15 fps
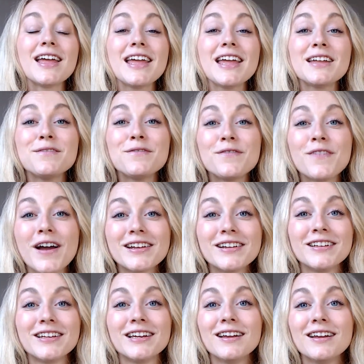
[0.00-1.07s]
And
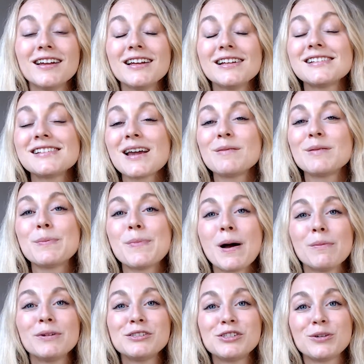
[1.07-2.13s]
finally, it's time to
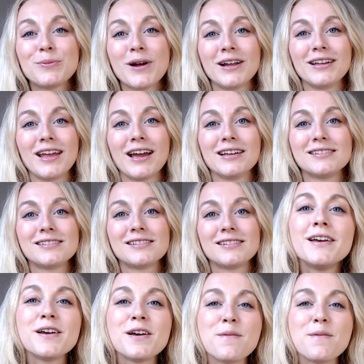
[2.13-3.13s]
publish your podcast.